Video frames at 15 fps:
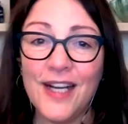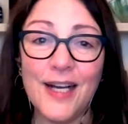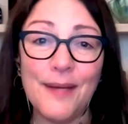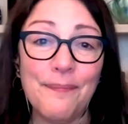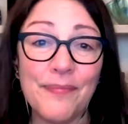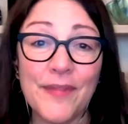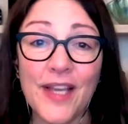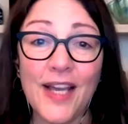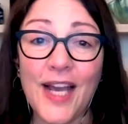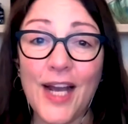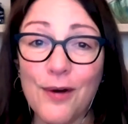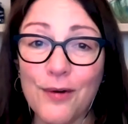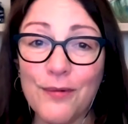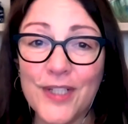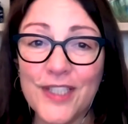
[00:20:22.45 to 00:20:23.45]
Um,
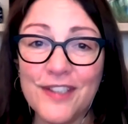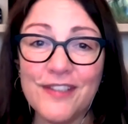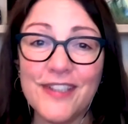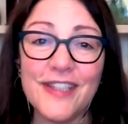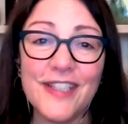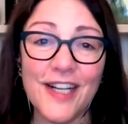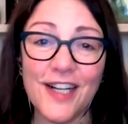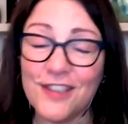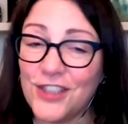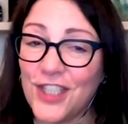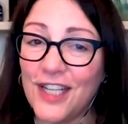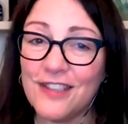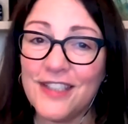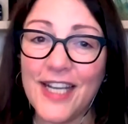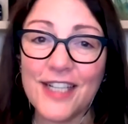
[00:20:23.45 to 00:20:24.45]
how are we doing there?
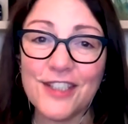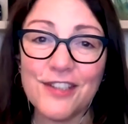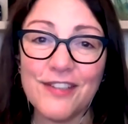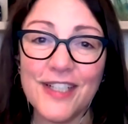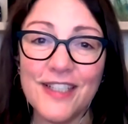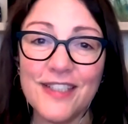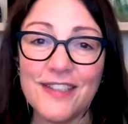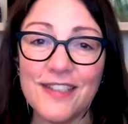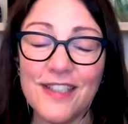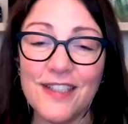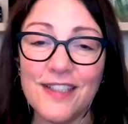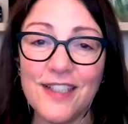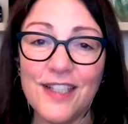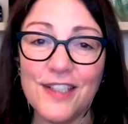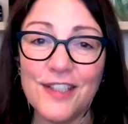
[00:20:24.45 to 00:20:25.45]
Child tax credits
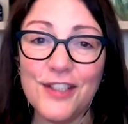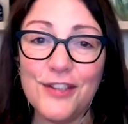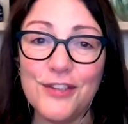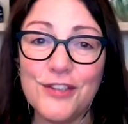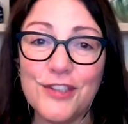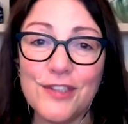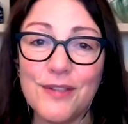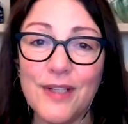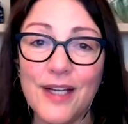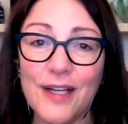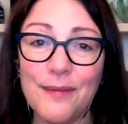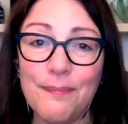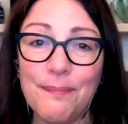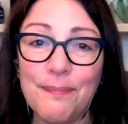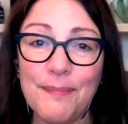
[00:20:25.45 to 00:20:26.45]
a, a huge uh,
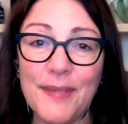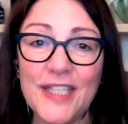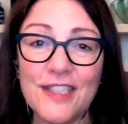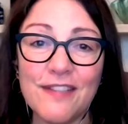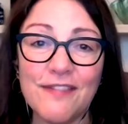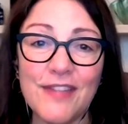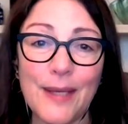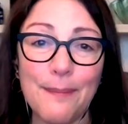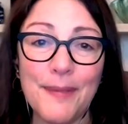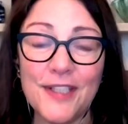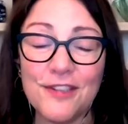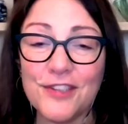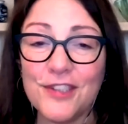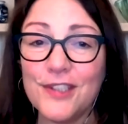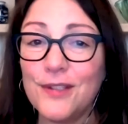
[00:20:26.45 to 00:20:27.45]
piece of that
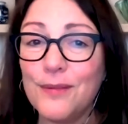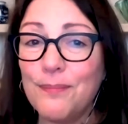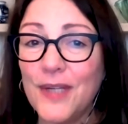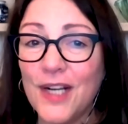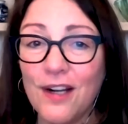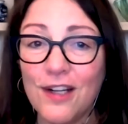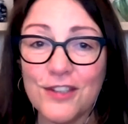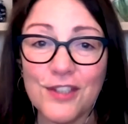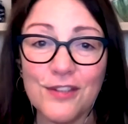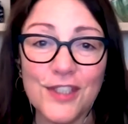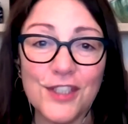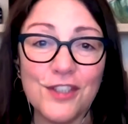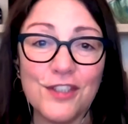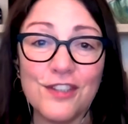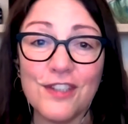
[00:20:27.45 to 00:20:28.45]
puzzle, but also
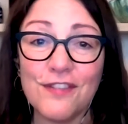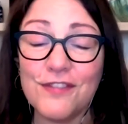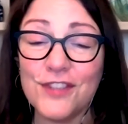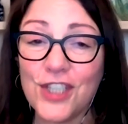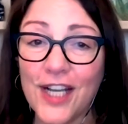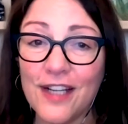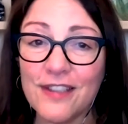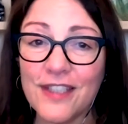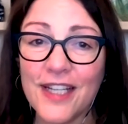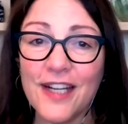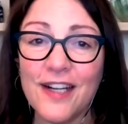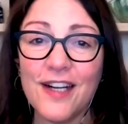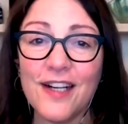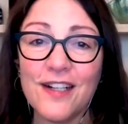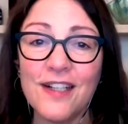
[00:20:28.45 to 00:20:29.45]
issues of
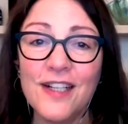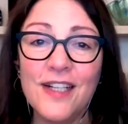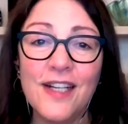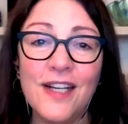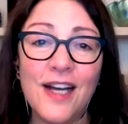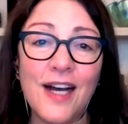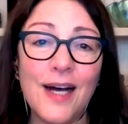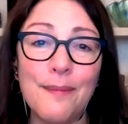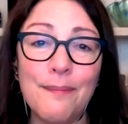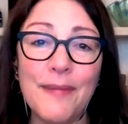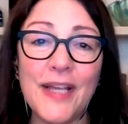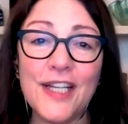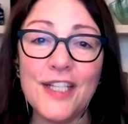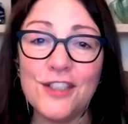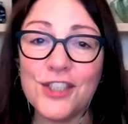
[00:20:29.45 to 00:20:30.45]
childcare, um,
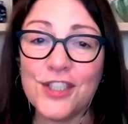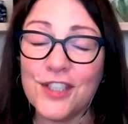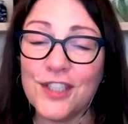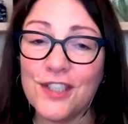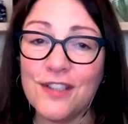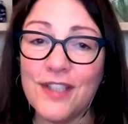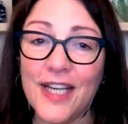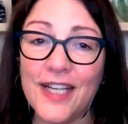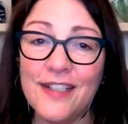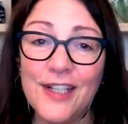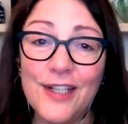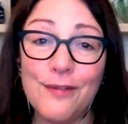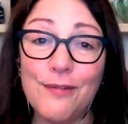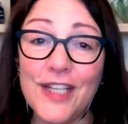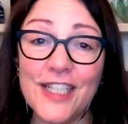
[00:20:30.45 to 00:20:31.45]
making sure that
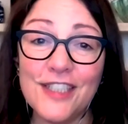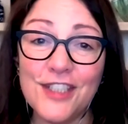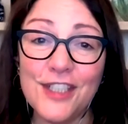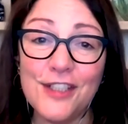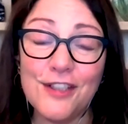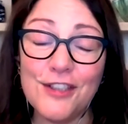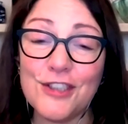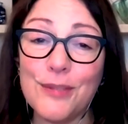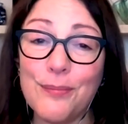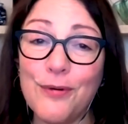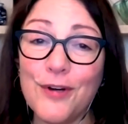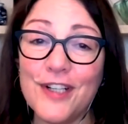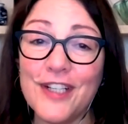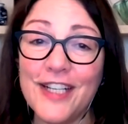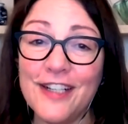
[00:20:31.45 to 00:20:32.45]
we continue to
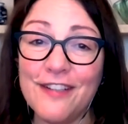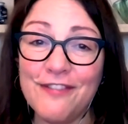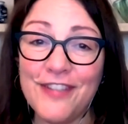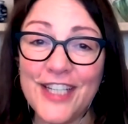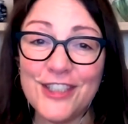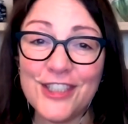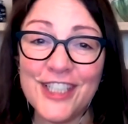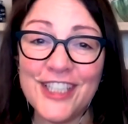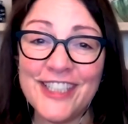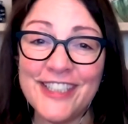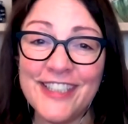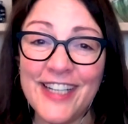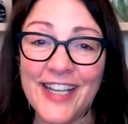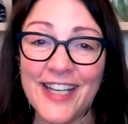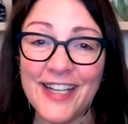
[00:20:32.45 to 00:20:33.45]
support innovation
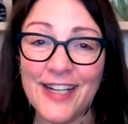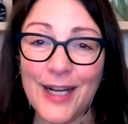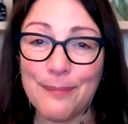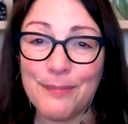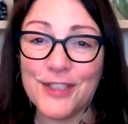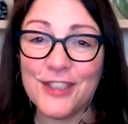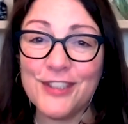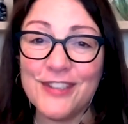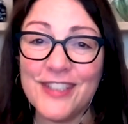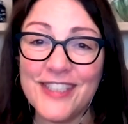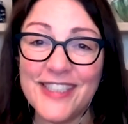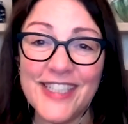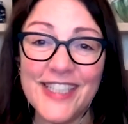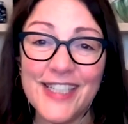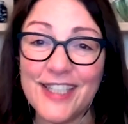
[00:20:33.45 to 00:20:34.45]
and
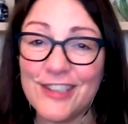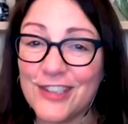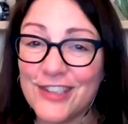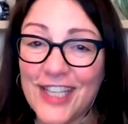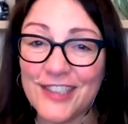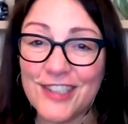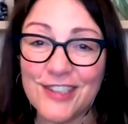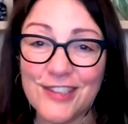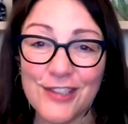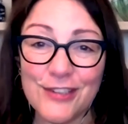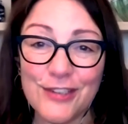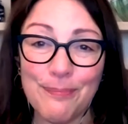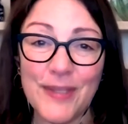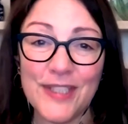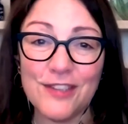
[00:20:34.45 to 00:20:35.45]
opportunity because that's
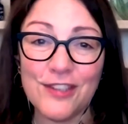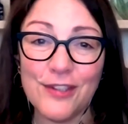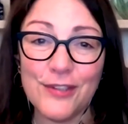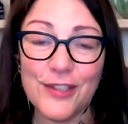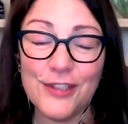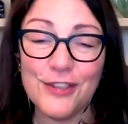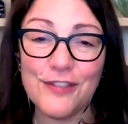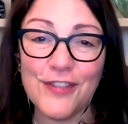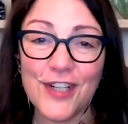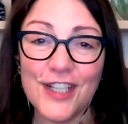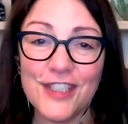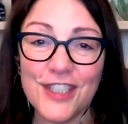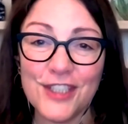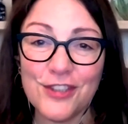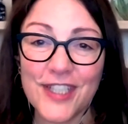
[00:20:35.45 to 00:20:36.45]
been so huge for our
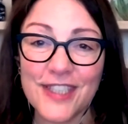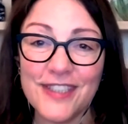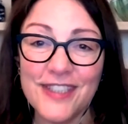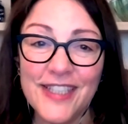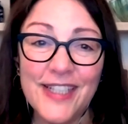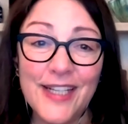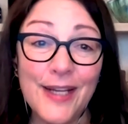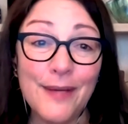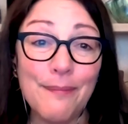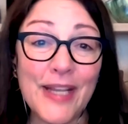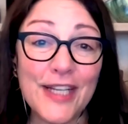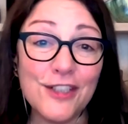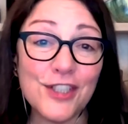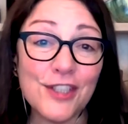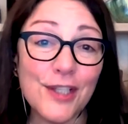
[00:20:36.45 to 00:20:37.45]
district
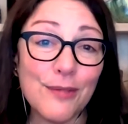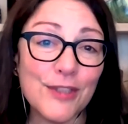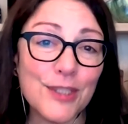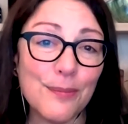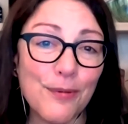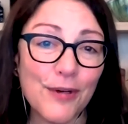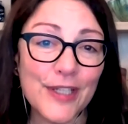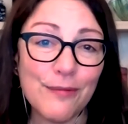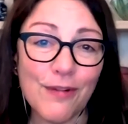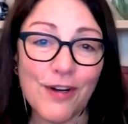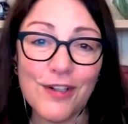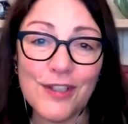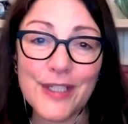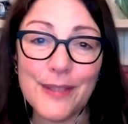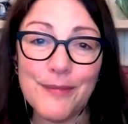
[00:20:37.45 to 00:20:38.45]
making sure that we're supporting
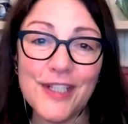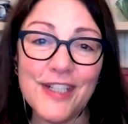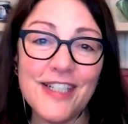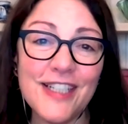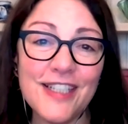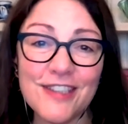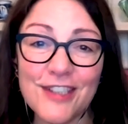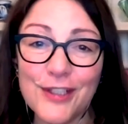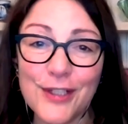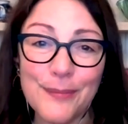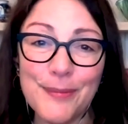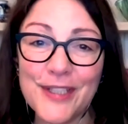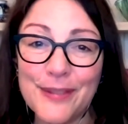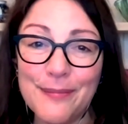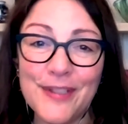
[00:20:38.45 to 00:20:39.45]
rural communities and
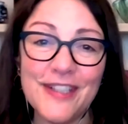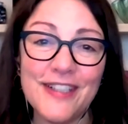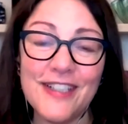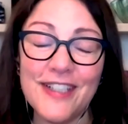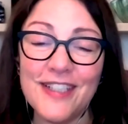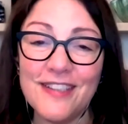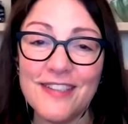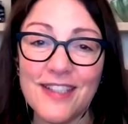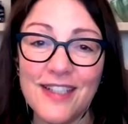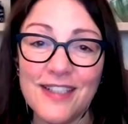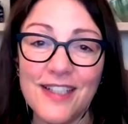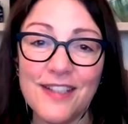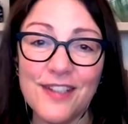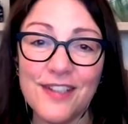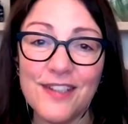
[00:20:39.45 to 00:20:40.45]
urban communities.
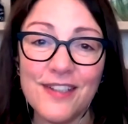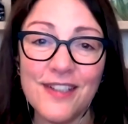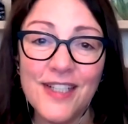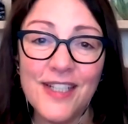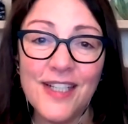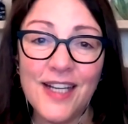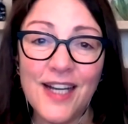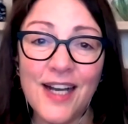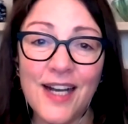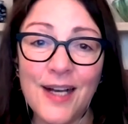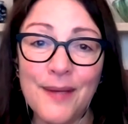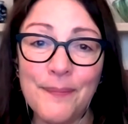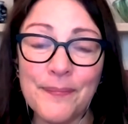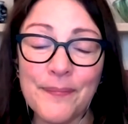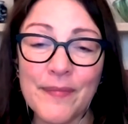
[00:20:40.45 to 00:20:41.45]
Another
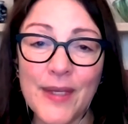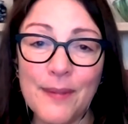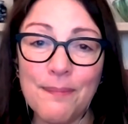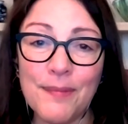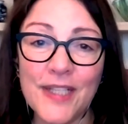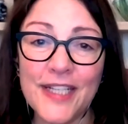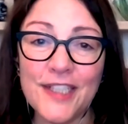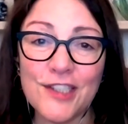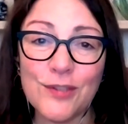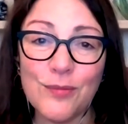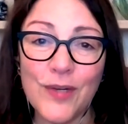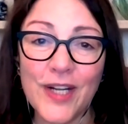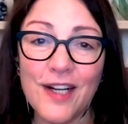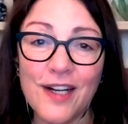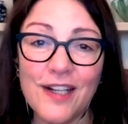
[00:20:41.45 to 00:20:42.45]
um, place
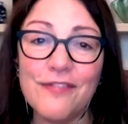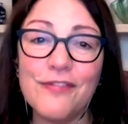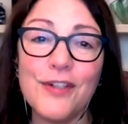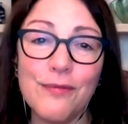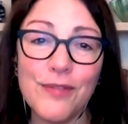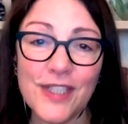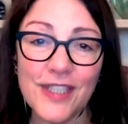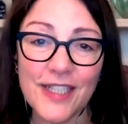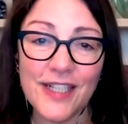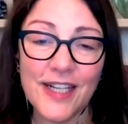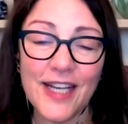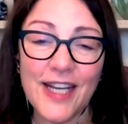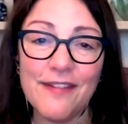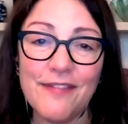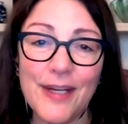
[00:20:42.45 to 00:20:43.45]
where, if we're really going to
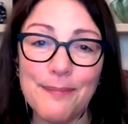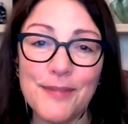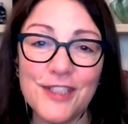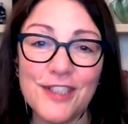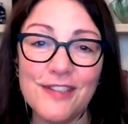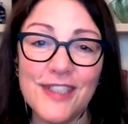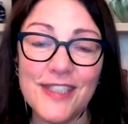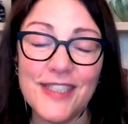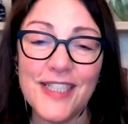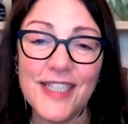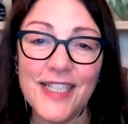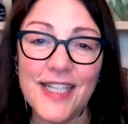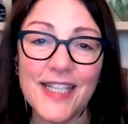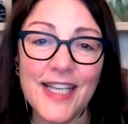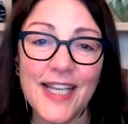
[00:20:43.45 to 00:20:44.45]
have opportunity,
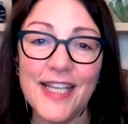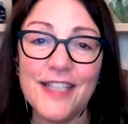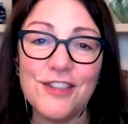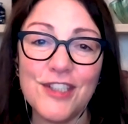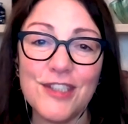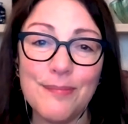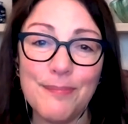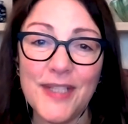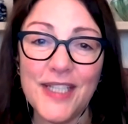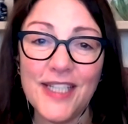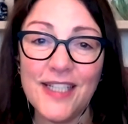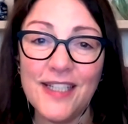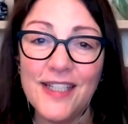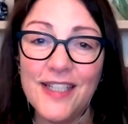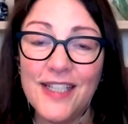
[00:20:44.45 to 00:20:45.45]
it can't just
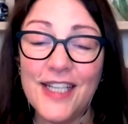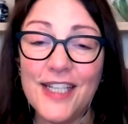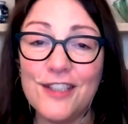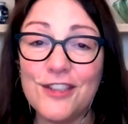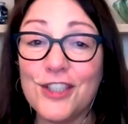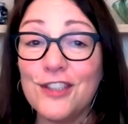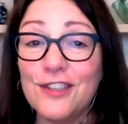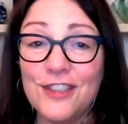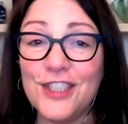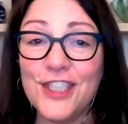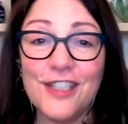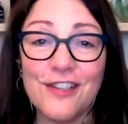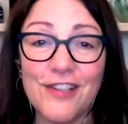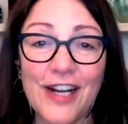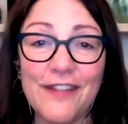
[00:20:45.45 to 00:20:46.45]
be in certain
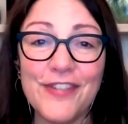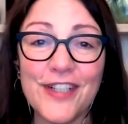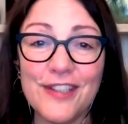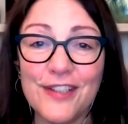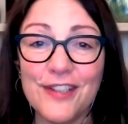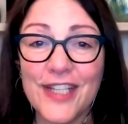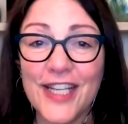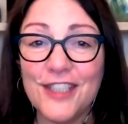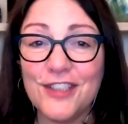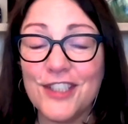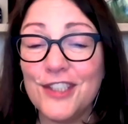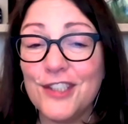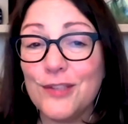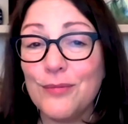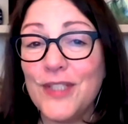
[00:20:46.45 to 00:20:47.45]
geographic
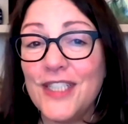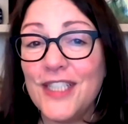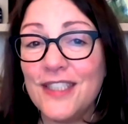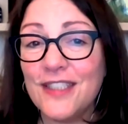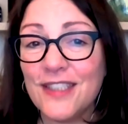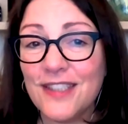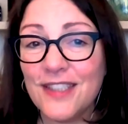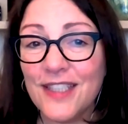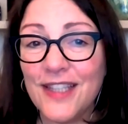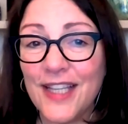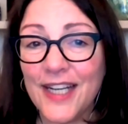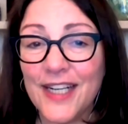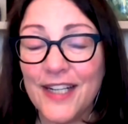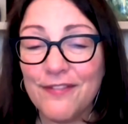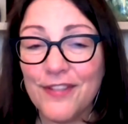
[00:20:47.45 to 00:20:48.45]
locations. We need to see
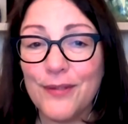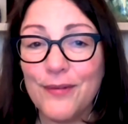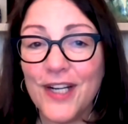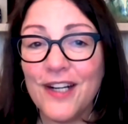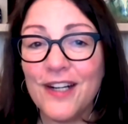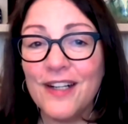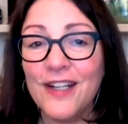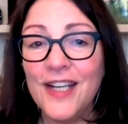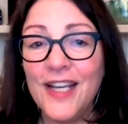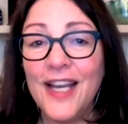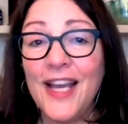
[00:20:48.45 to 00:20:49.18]
that everywhere.